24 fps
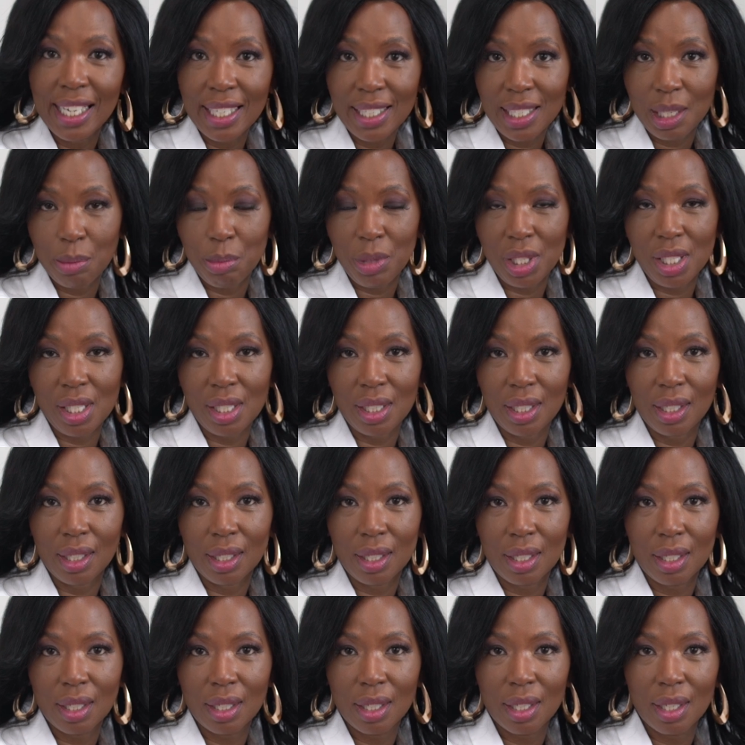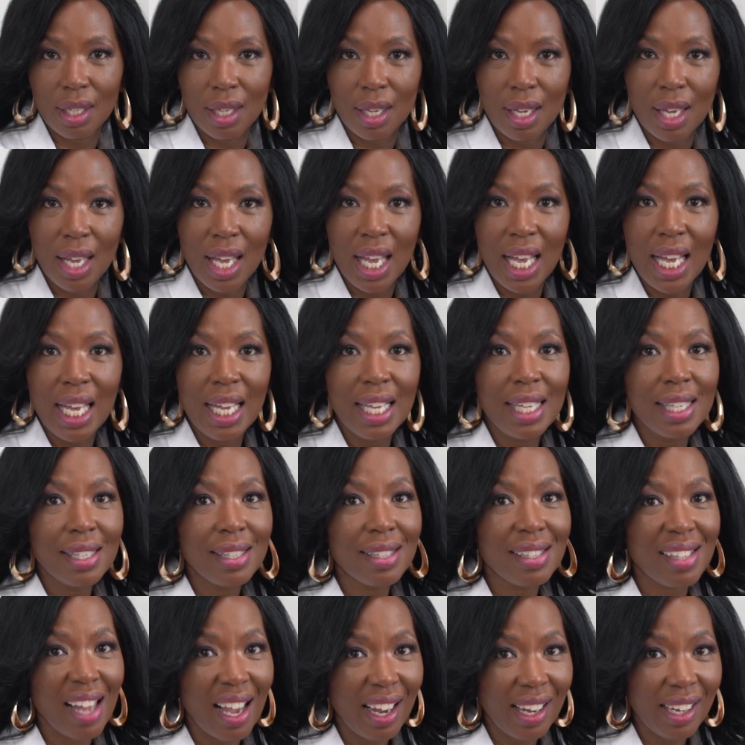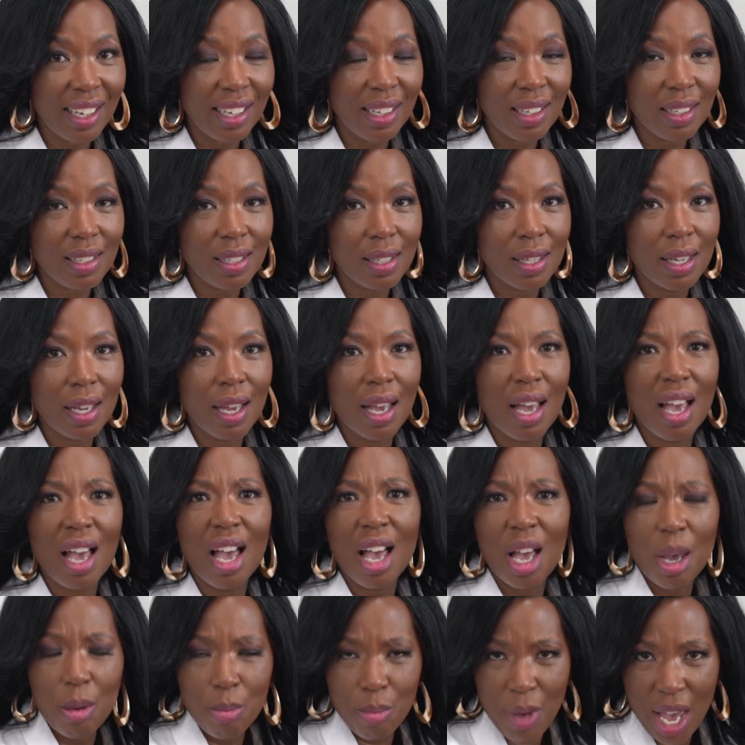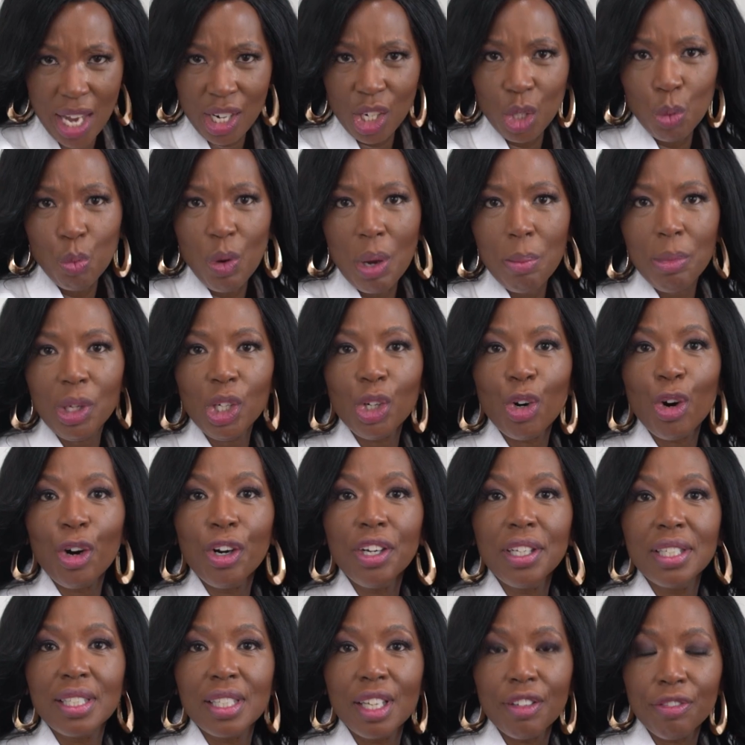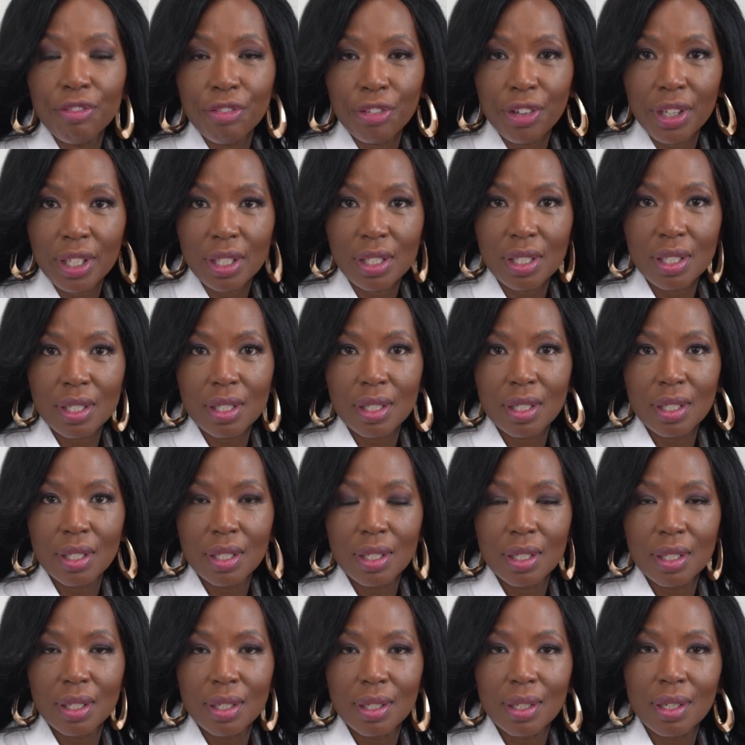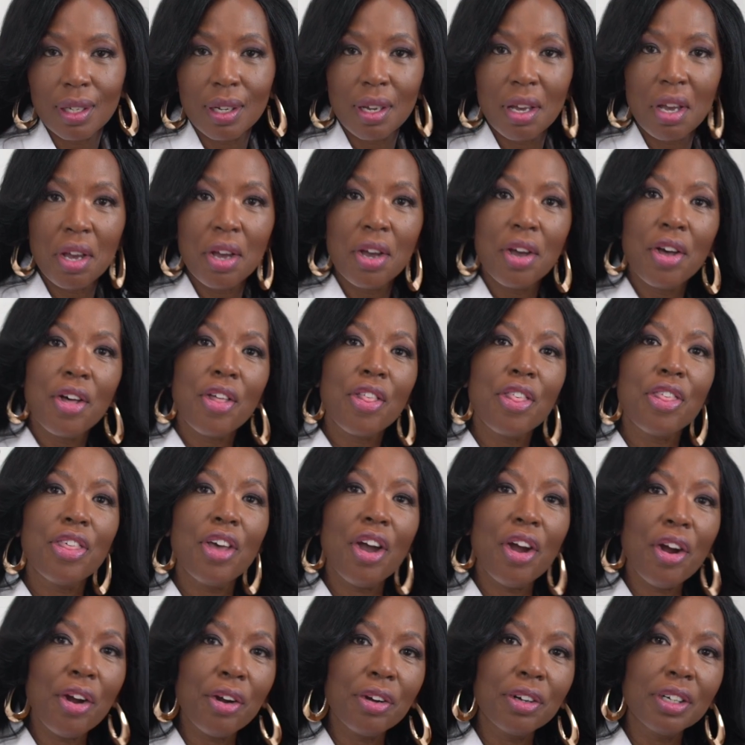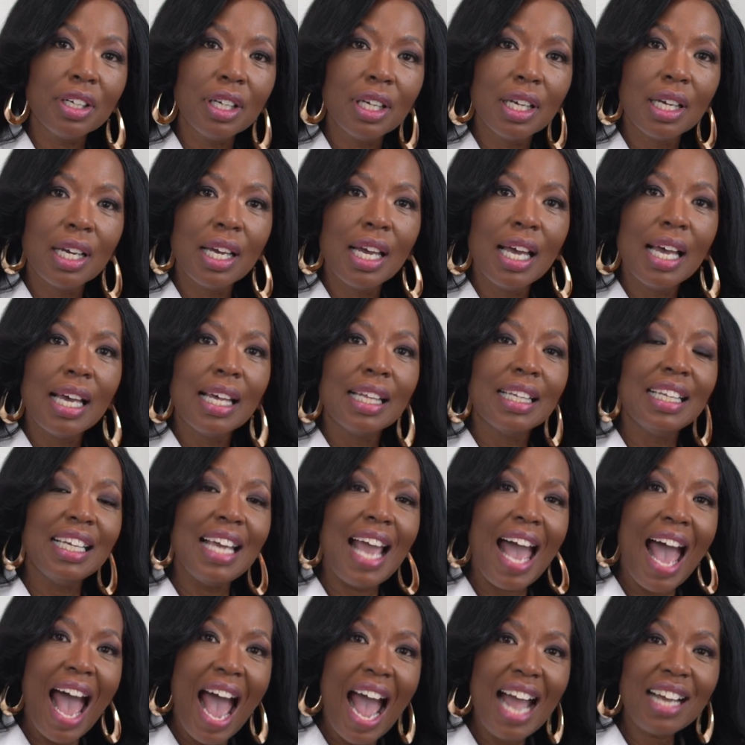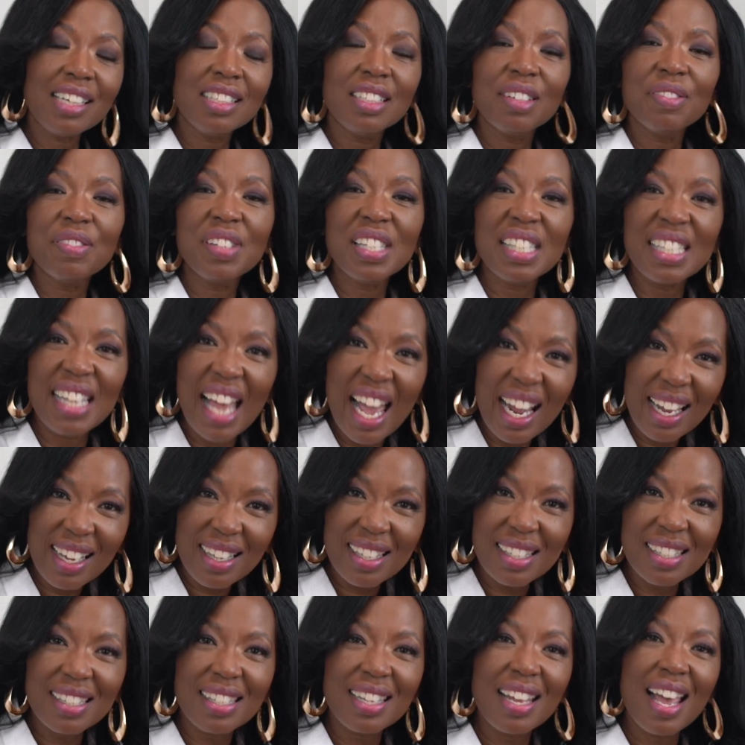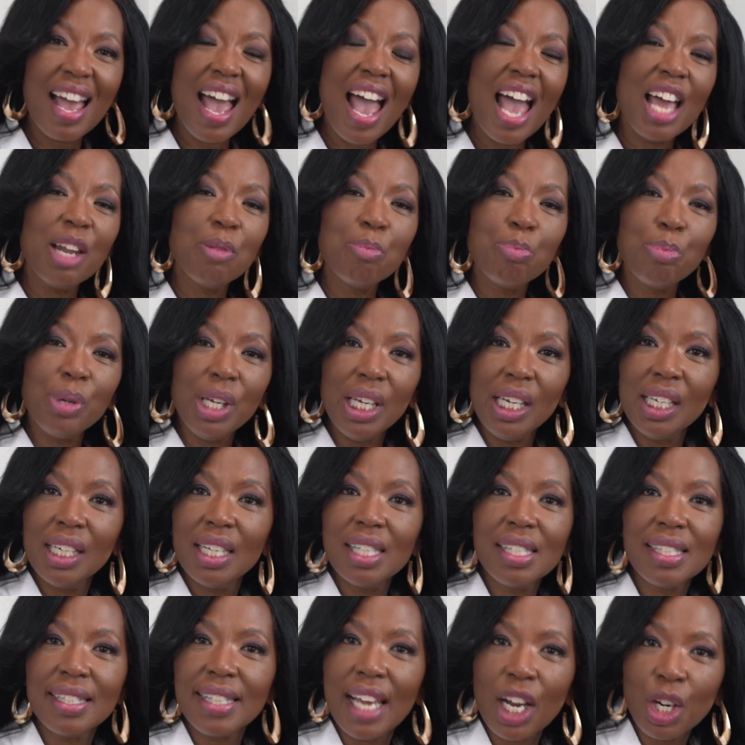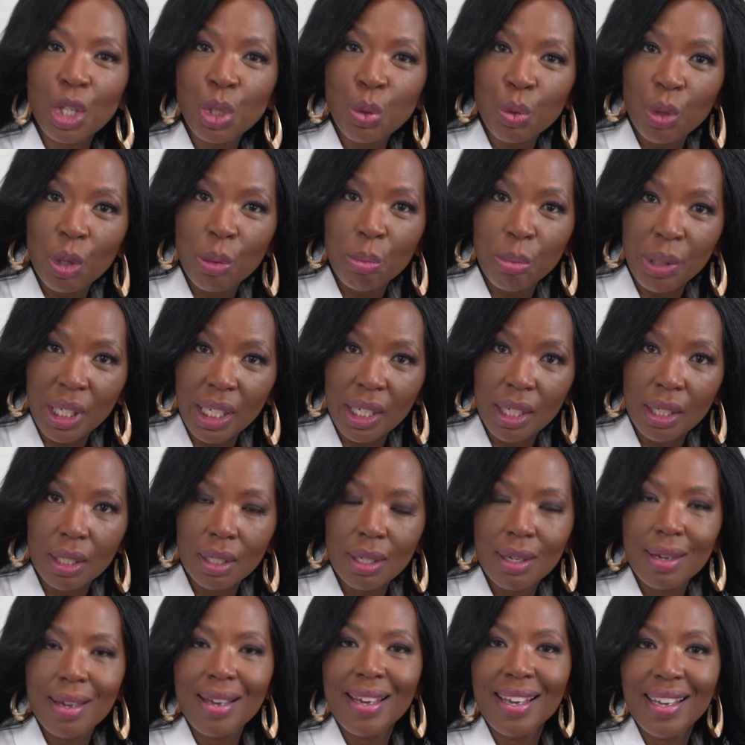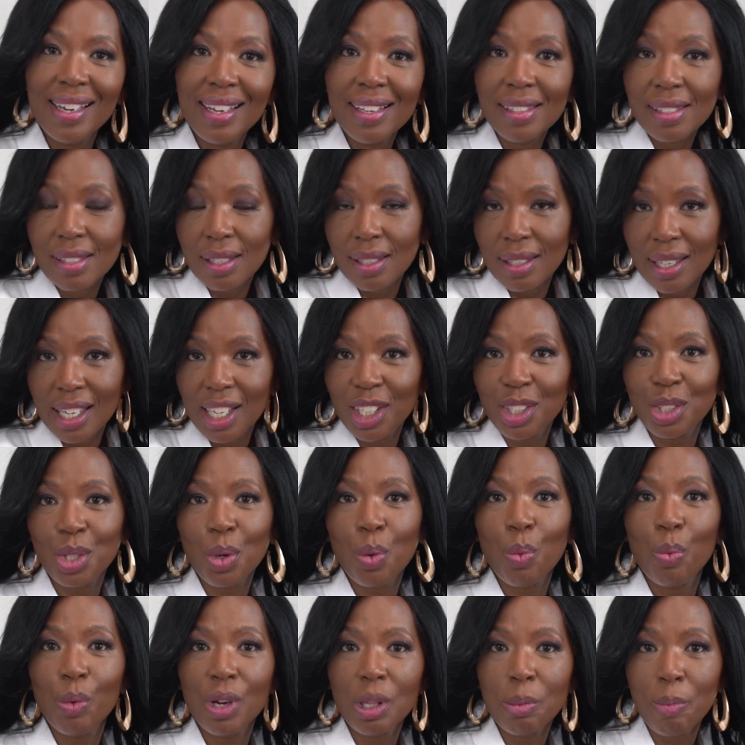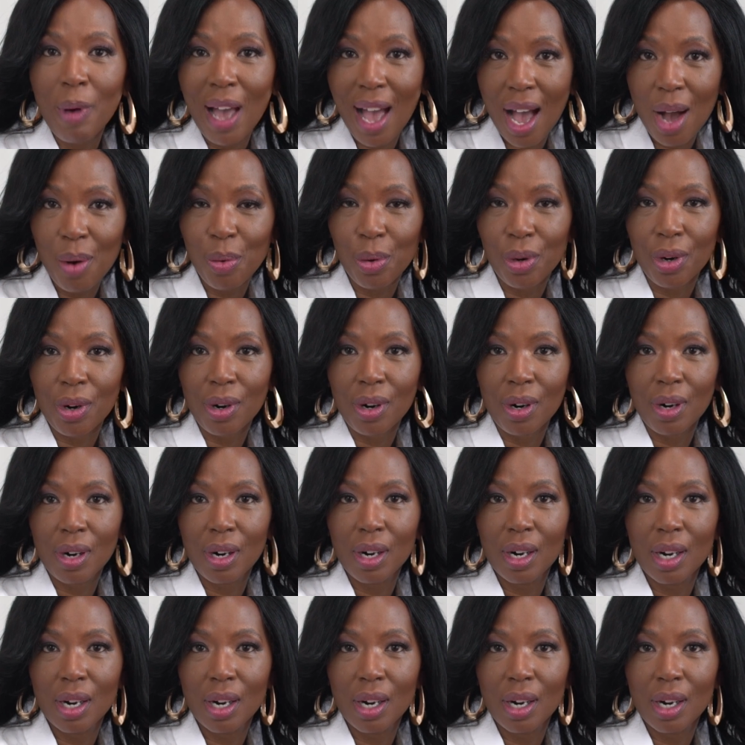intimacy. Second, men and women are different. Third, the act of sex and being a sexual being is linked with power.